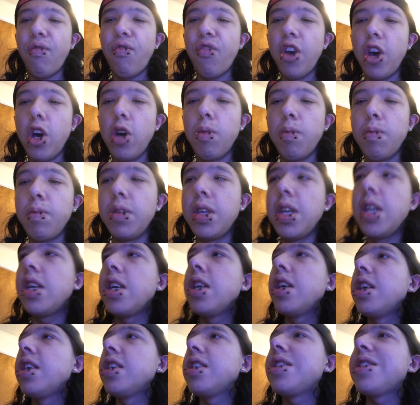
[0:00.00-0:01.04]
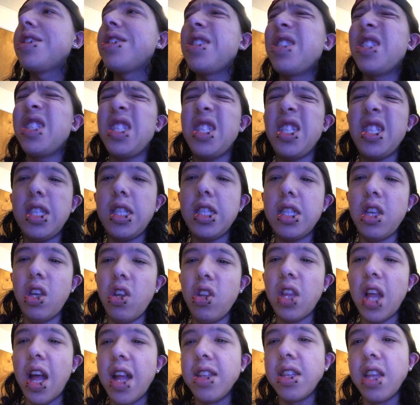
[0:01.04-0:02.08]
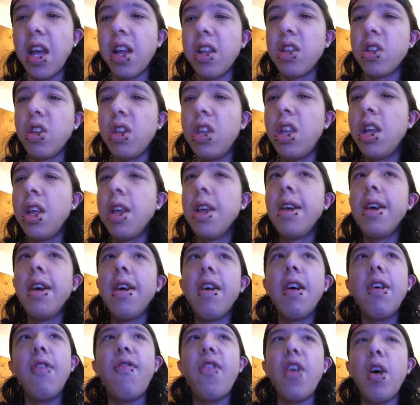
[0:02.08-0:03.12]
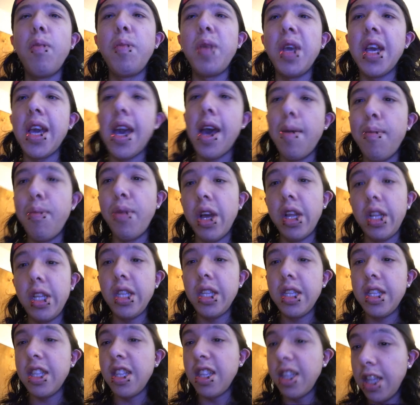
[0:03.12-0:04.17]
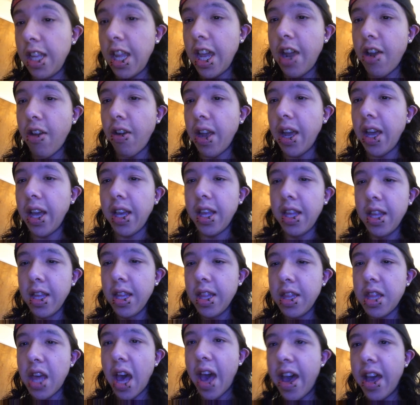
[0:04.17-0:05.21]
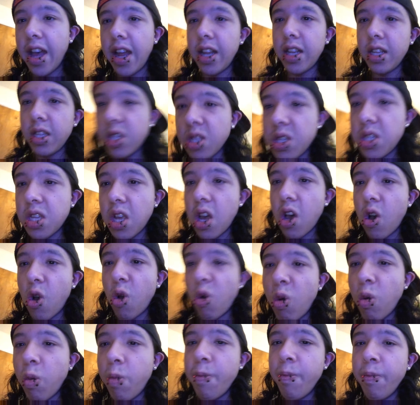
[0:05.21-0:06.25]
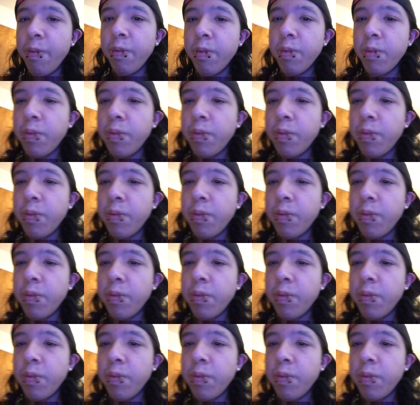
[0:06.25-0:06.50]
it filmed. It's still not done filming yet, but nearing the end. So